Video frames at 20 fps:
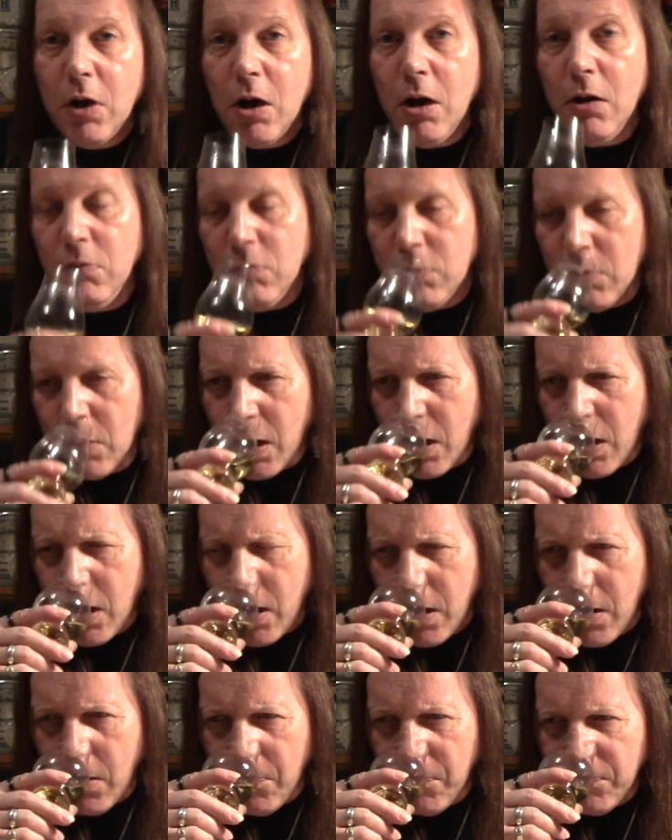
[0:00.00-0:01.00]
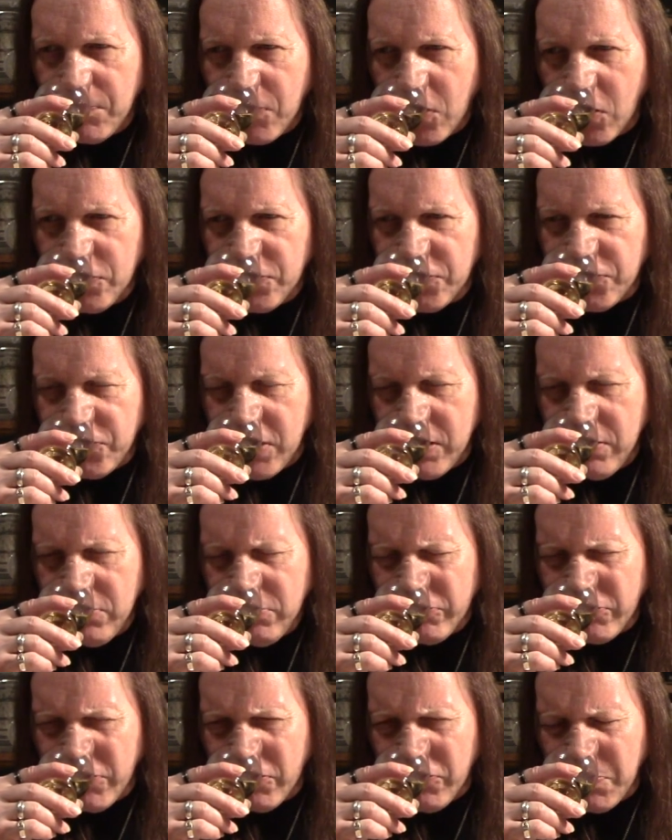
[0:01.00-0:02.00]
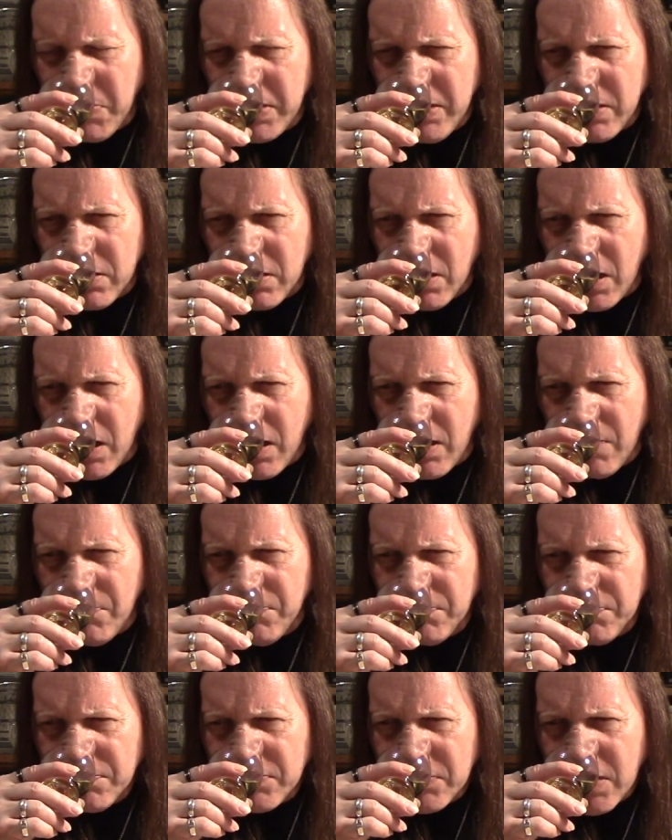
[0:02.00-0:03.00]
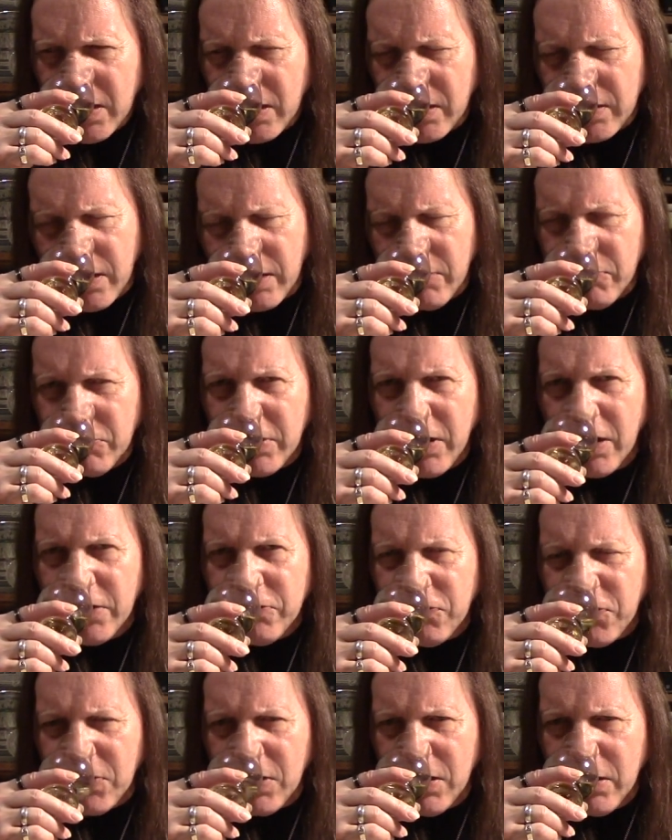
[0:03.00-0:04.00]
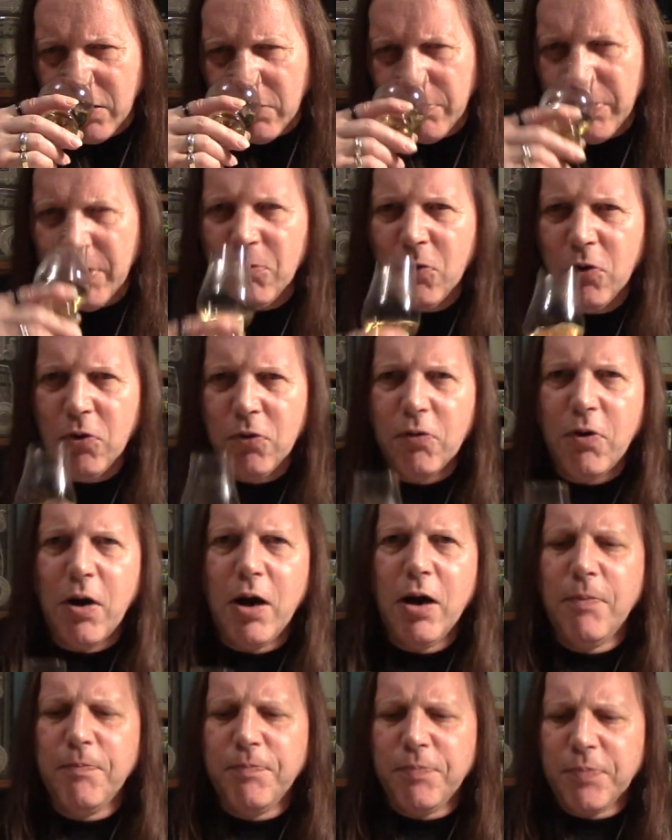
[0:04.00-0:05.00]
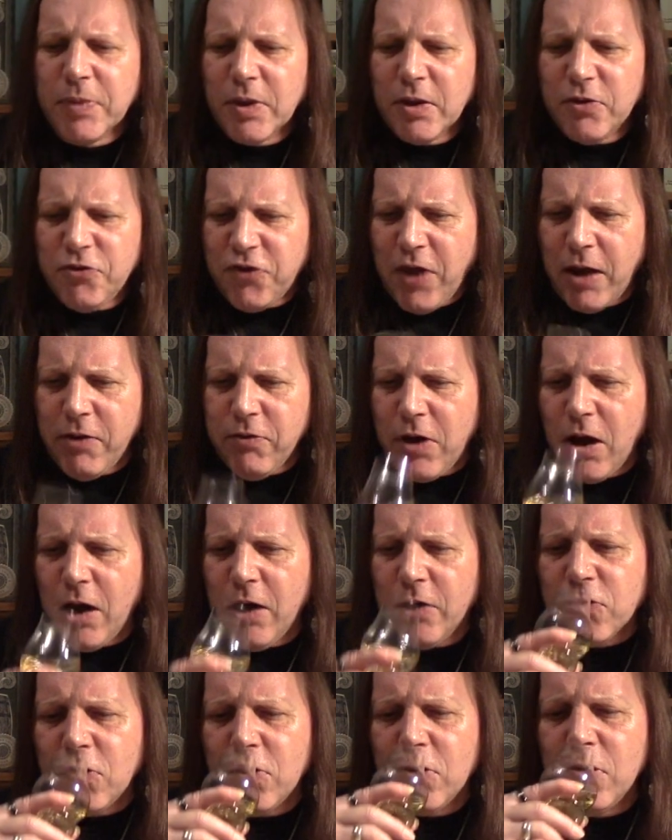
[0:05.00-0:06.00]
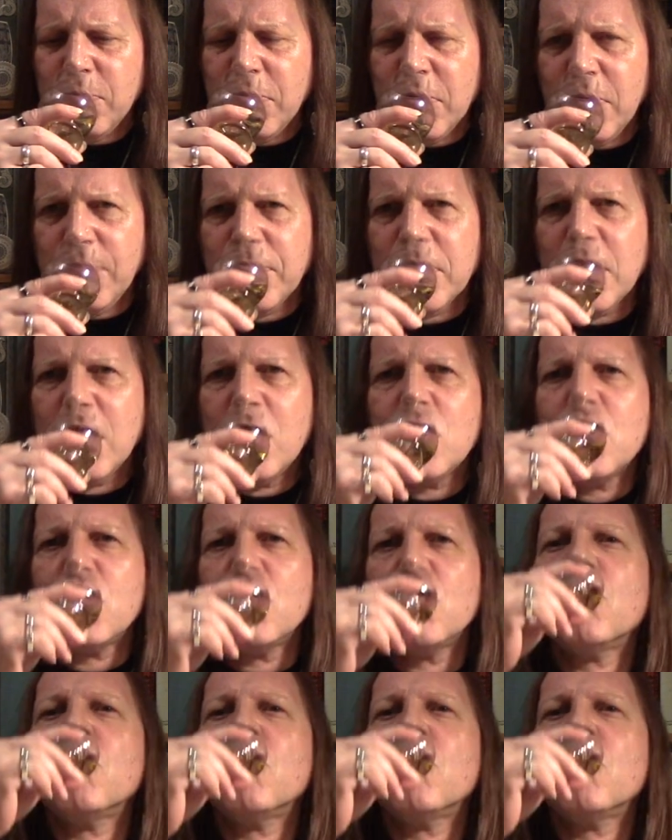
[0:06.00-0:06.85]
you know, on the tin, so to speak. I would like to have seen a little bit more stout cask on it, but yeah.